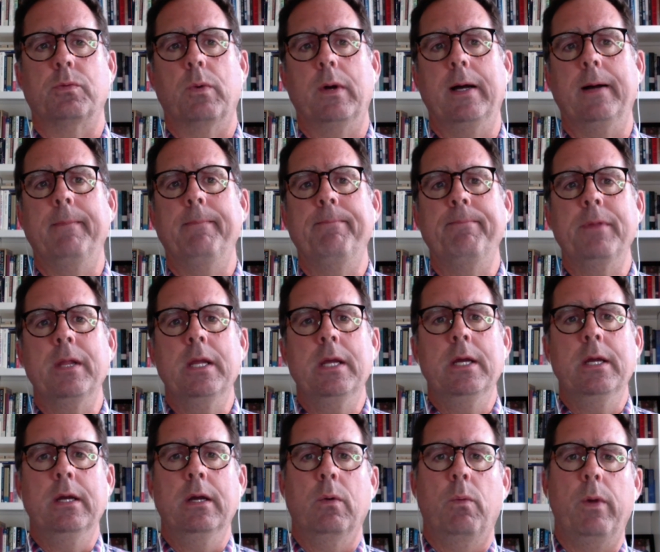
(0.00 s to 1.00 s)
Well,
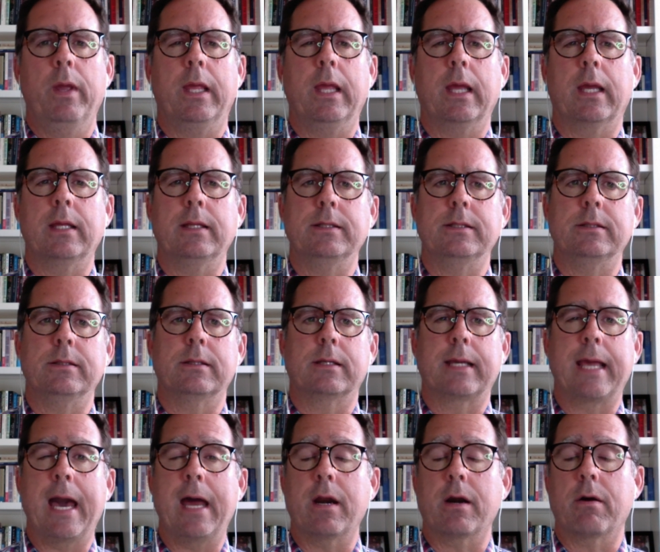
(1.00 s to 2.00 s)
we can,
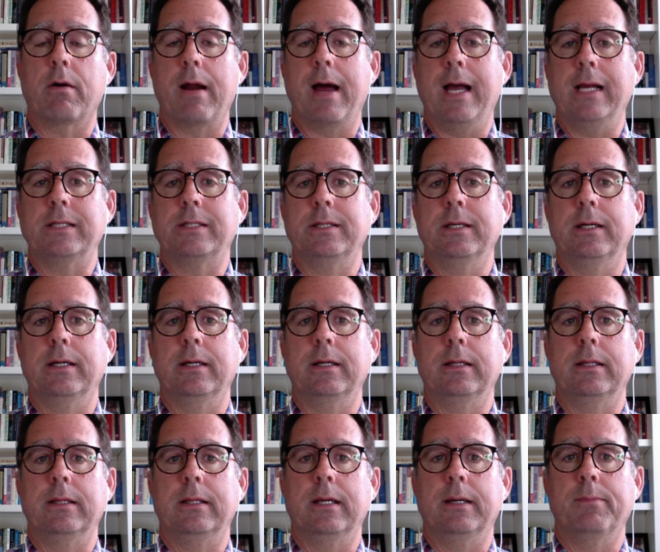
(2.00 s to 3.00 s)
categorize the,
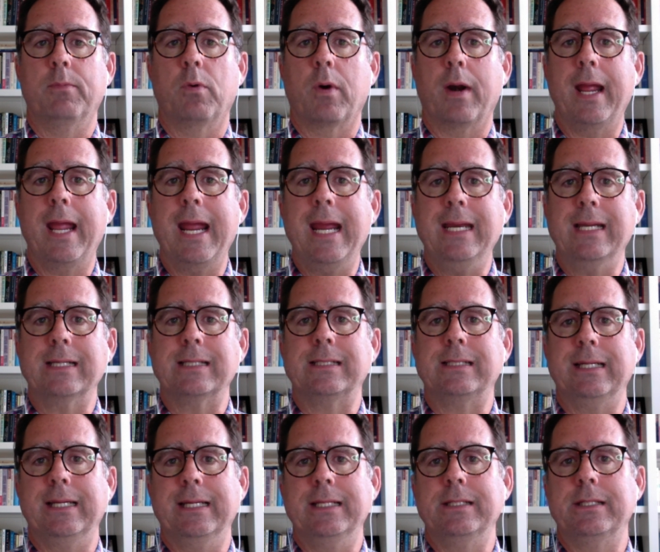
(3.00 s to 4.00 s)
the more heinous
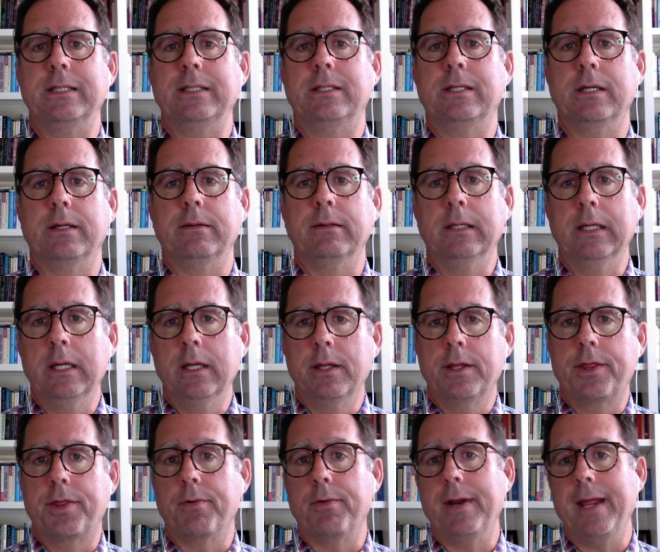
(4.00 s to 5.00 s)
sins into
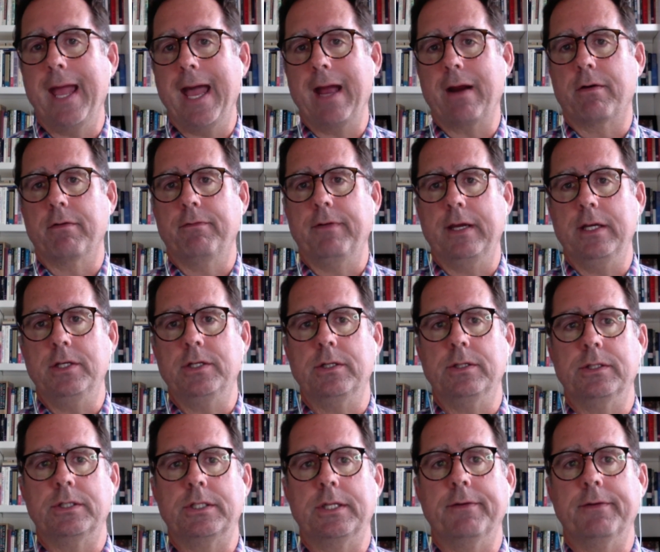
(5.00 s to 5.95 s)
three aggravations.